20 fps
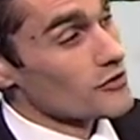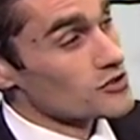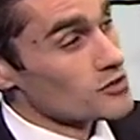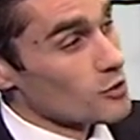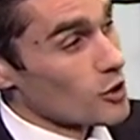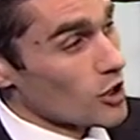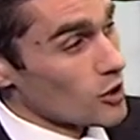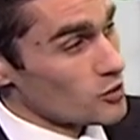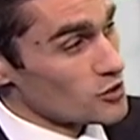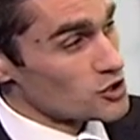
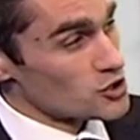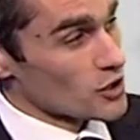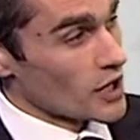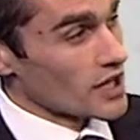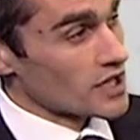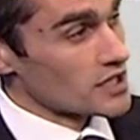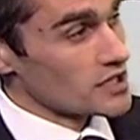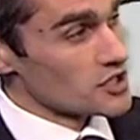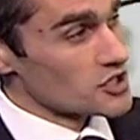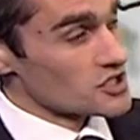tomorrow with
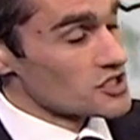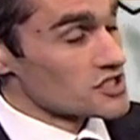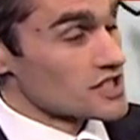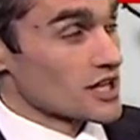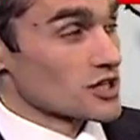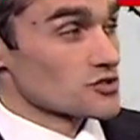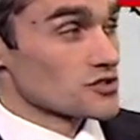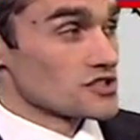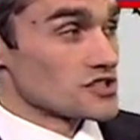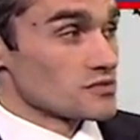dry conditions,
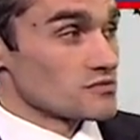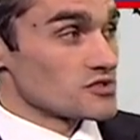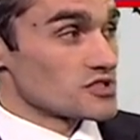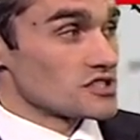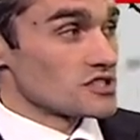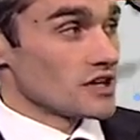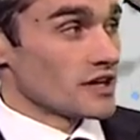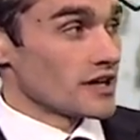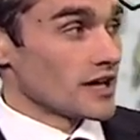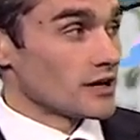actually some
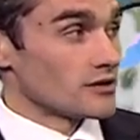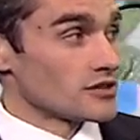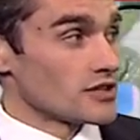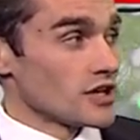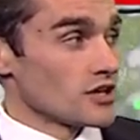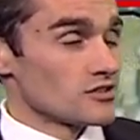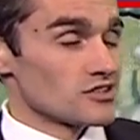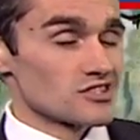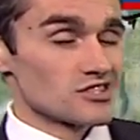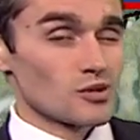sun out
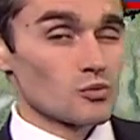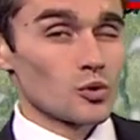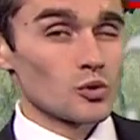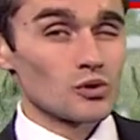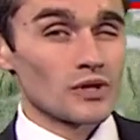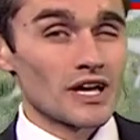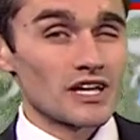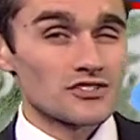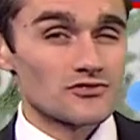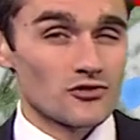there. The sun
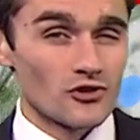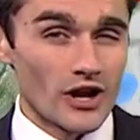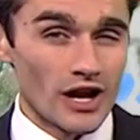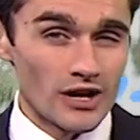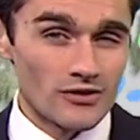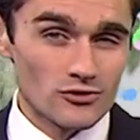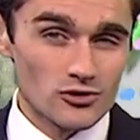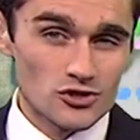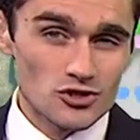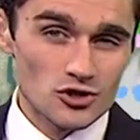won't last
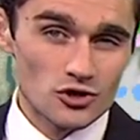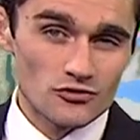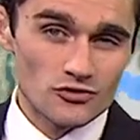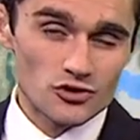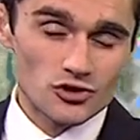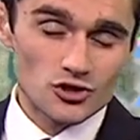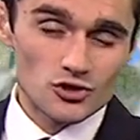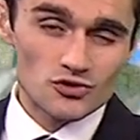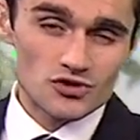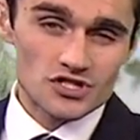forever. So if
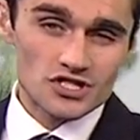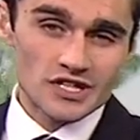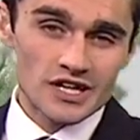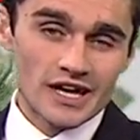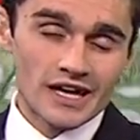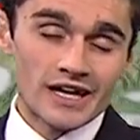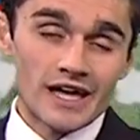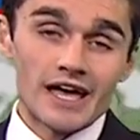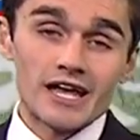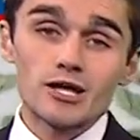you do see it
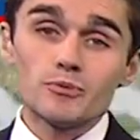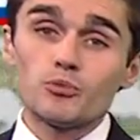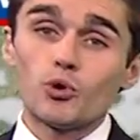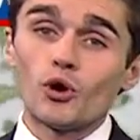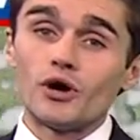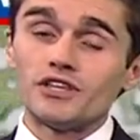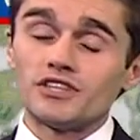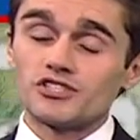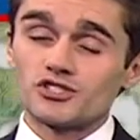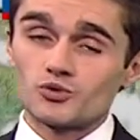at any
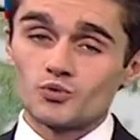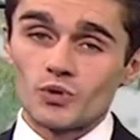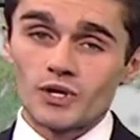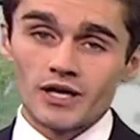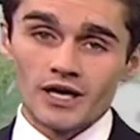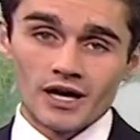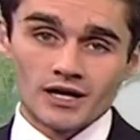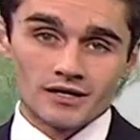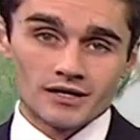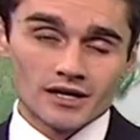point this
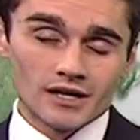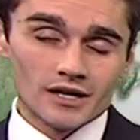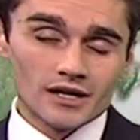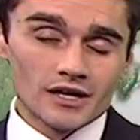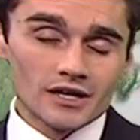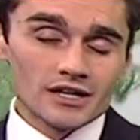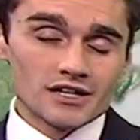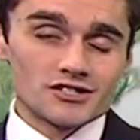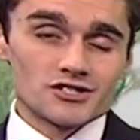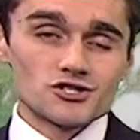weekend,
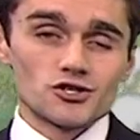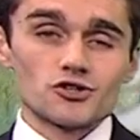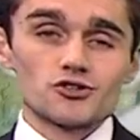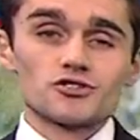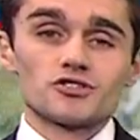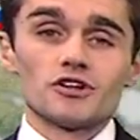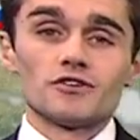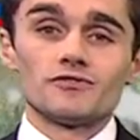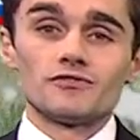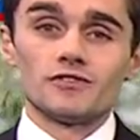consider
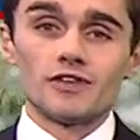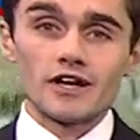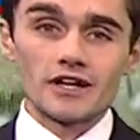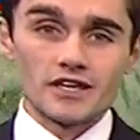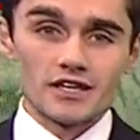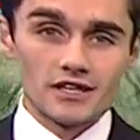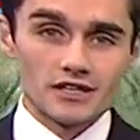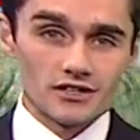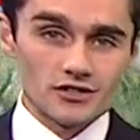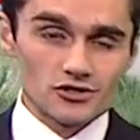yourself
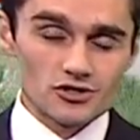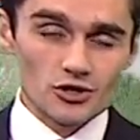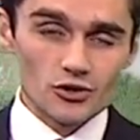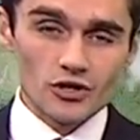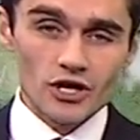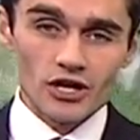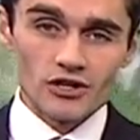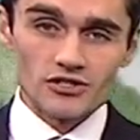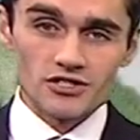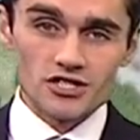lucky. There's no
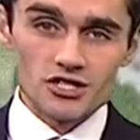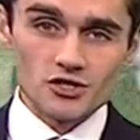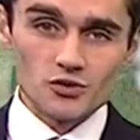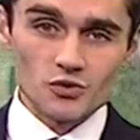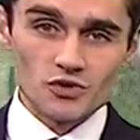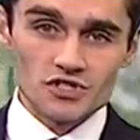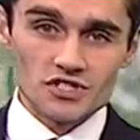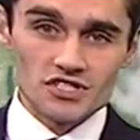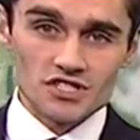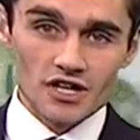guarantees
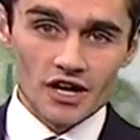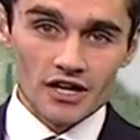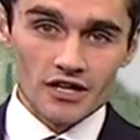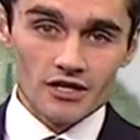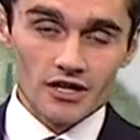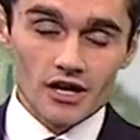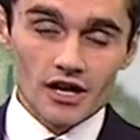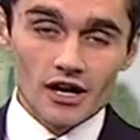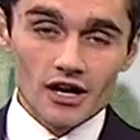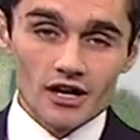with the
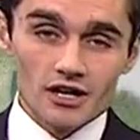sun.